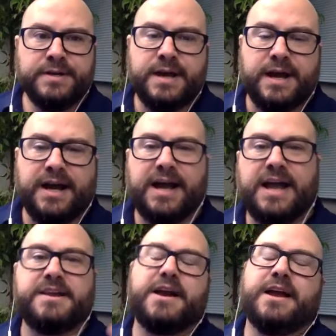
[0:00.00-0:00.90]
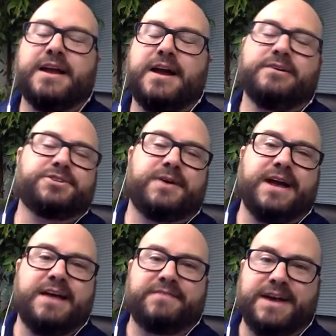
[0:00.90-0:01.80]
Uh, and, and I also, I
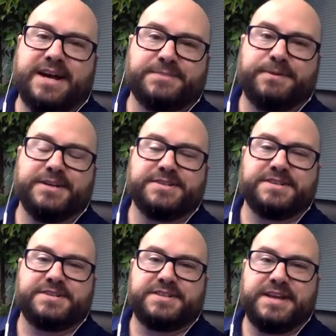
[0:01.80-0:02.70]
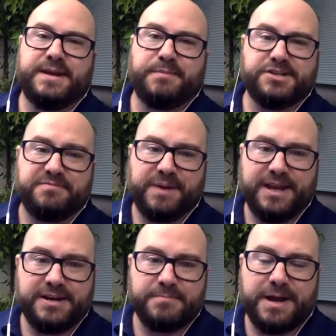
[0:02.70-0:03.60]
have to ask, because this is the image you've
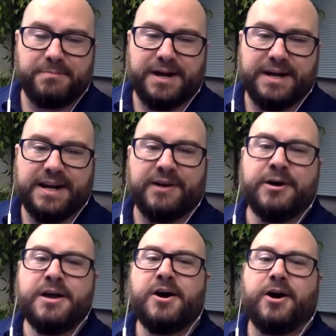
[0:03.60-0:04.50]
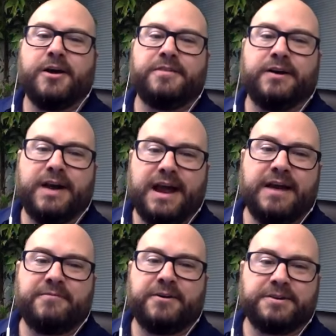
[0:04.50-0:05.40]
painted in my mind now, are there
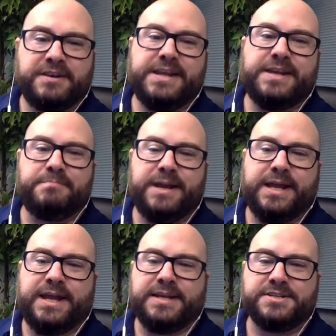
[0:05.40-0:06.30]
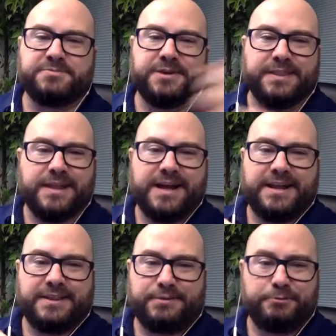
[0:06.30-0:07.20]
ever team meetings with like
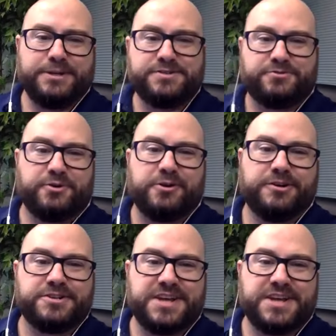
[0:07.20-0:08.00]
three strollers